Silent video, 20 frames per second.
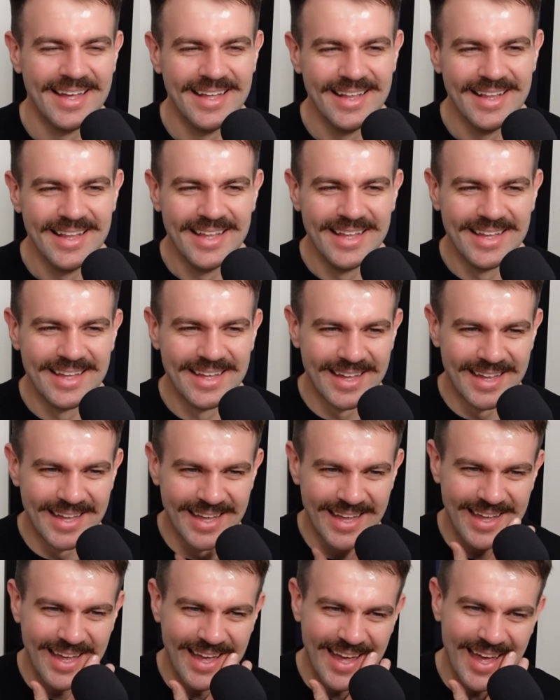No, it was great.
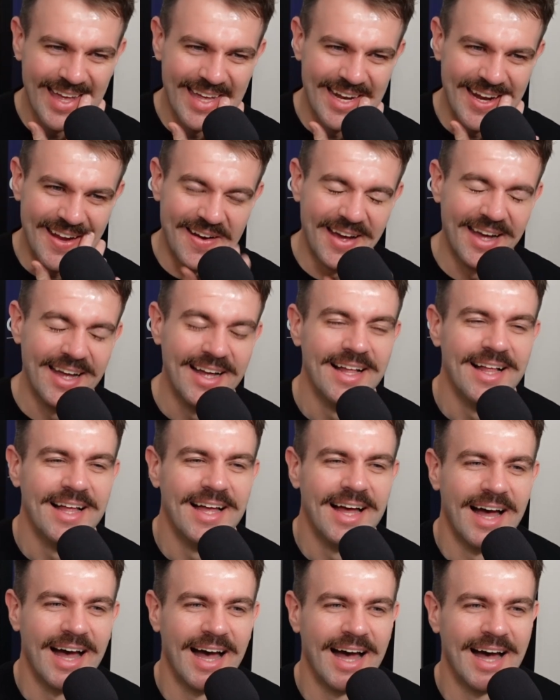anyway,
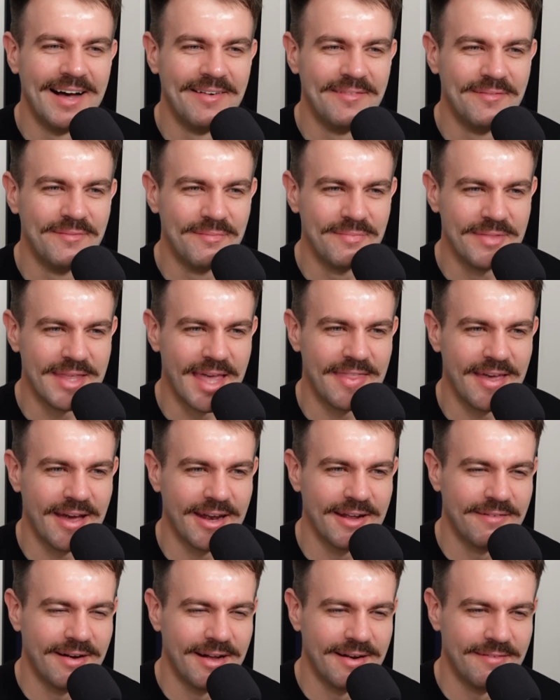um, yeah, the
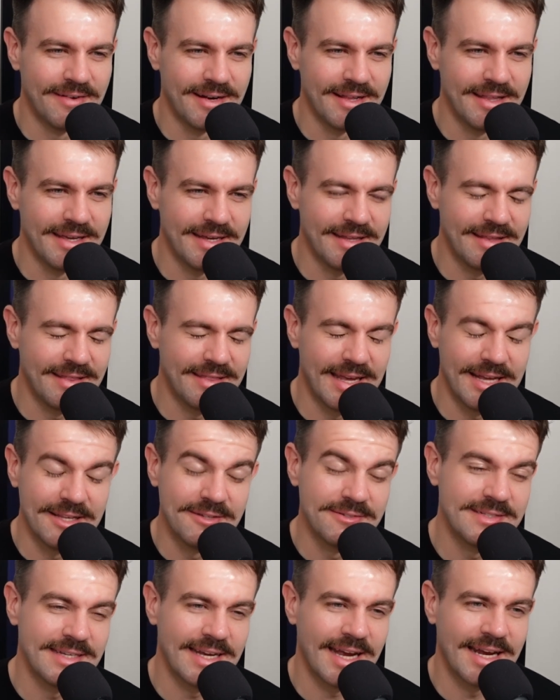only one really the
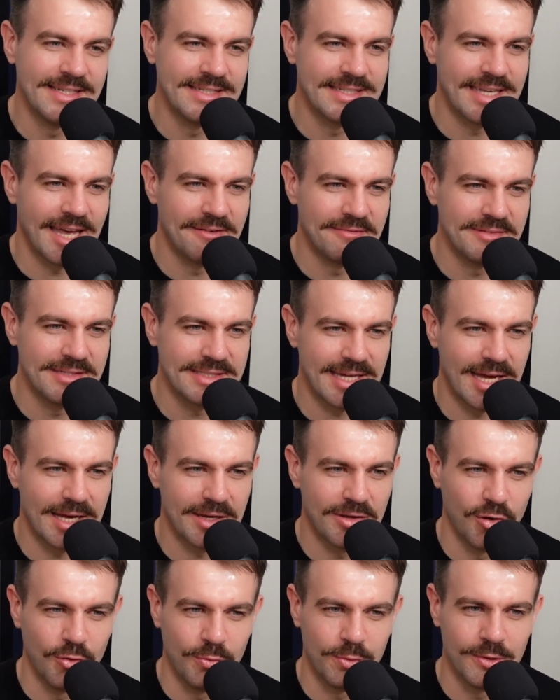interesting out of this game was uh,
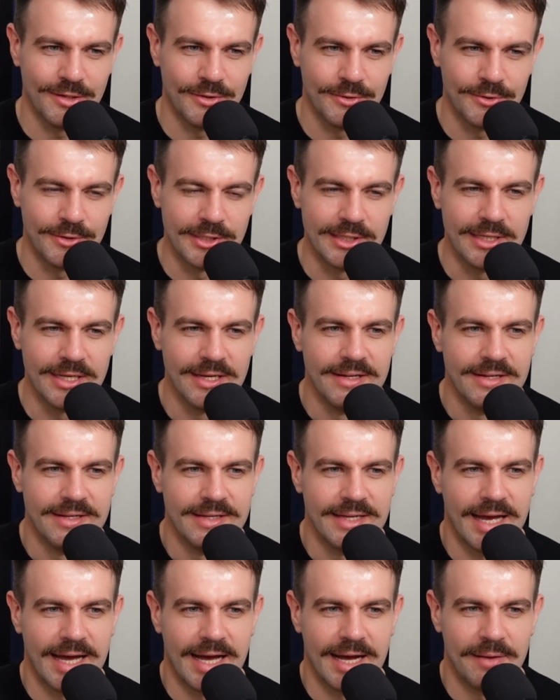Cooper Lord,
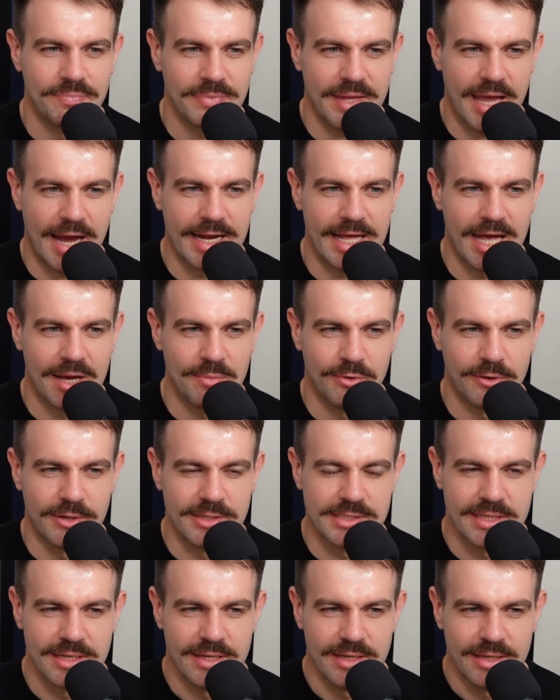um, 88
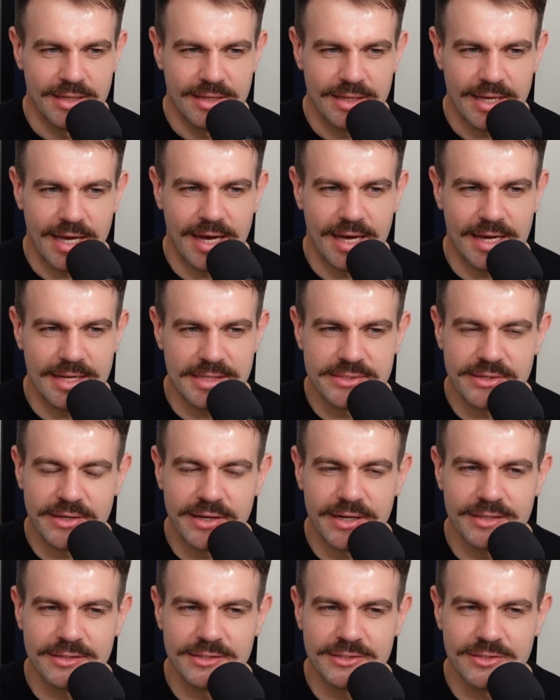points. Uh,
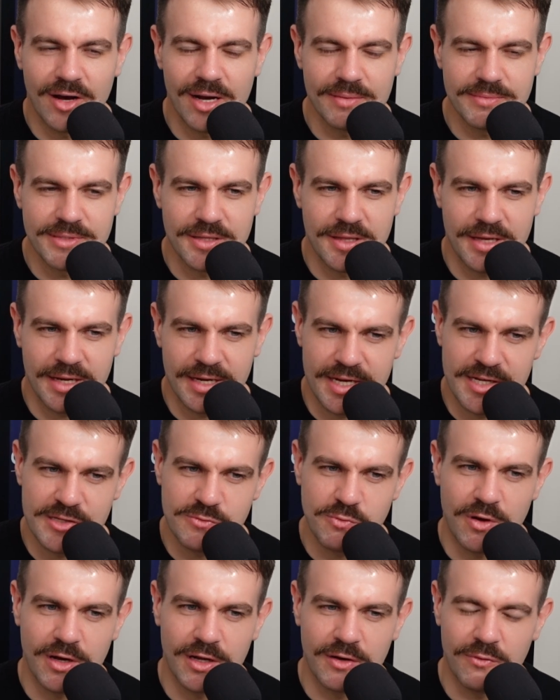inside type, do you think
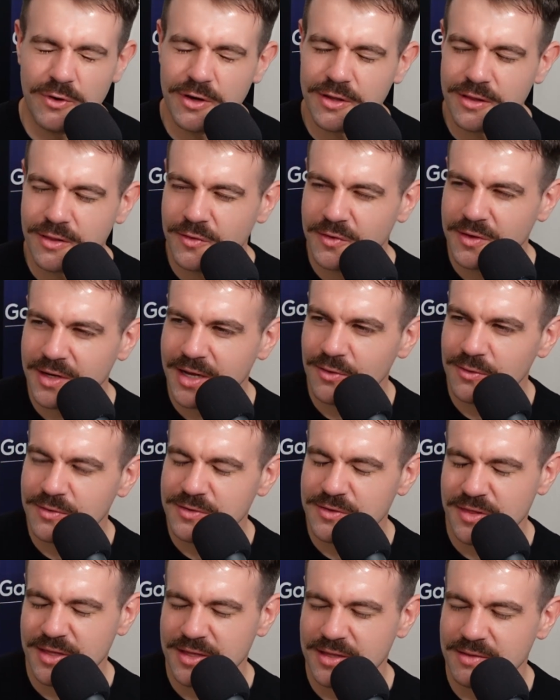he's one worth looking at, or do
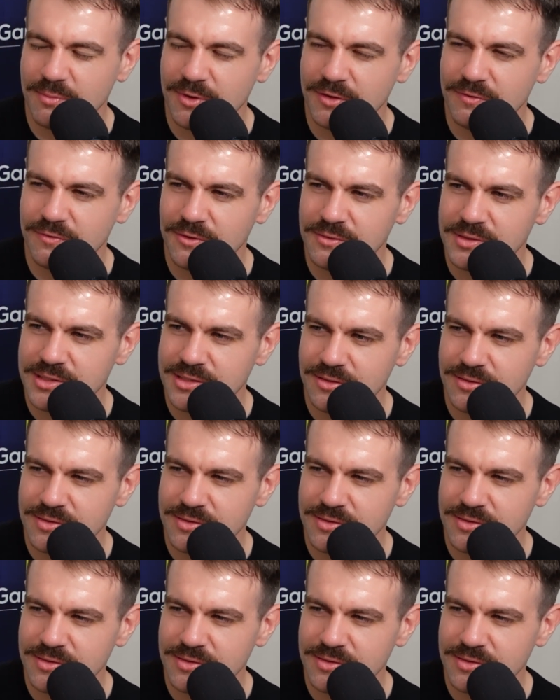you think the midfield's too